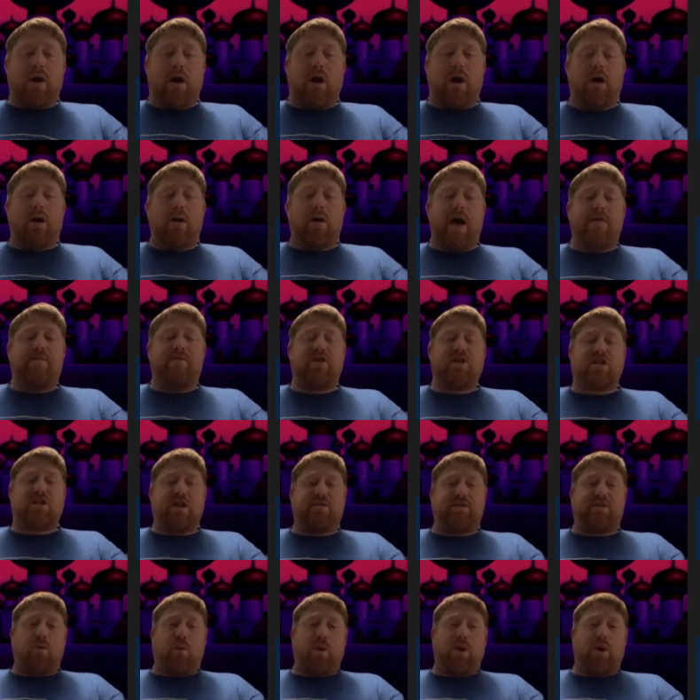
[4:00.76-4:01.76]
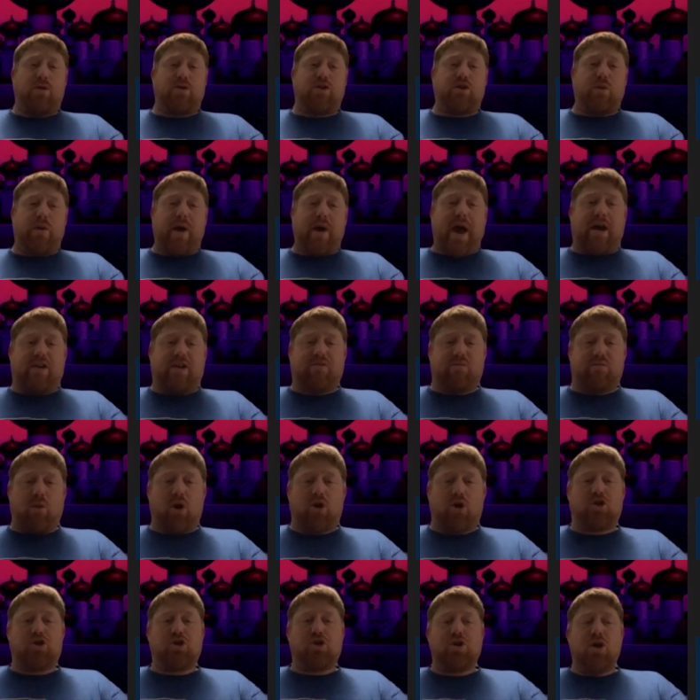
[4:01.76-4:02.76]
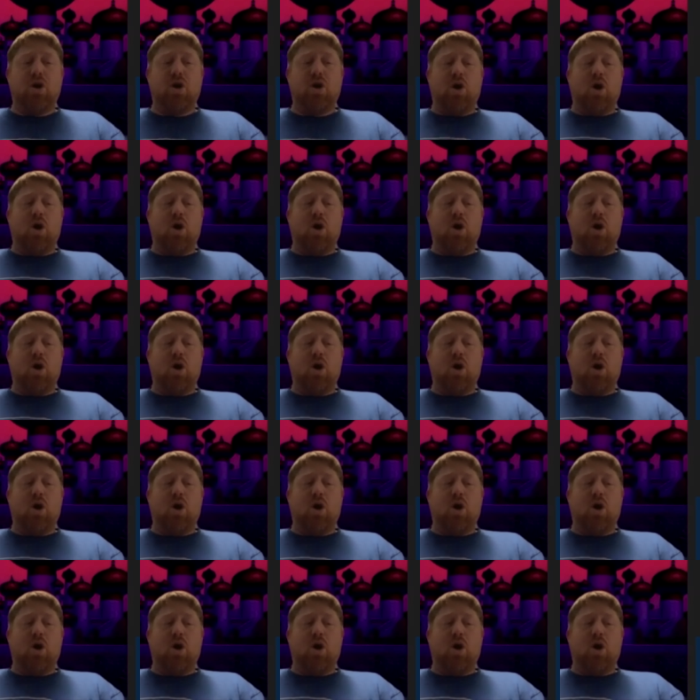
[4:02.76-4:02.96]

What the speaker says: heavy stuff that we don't do as much,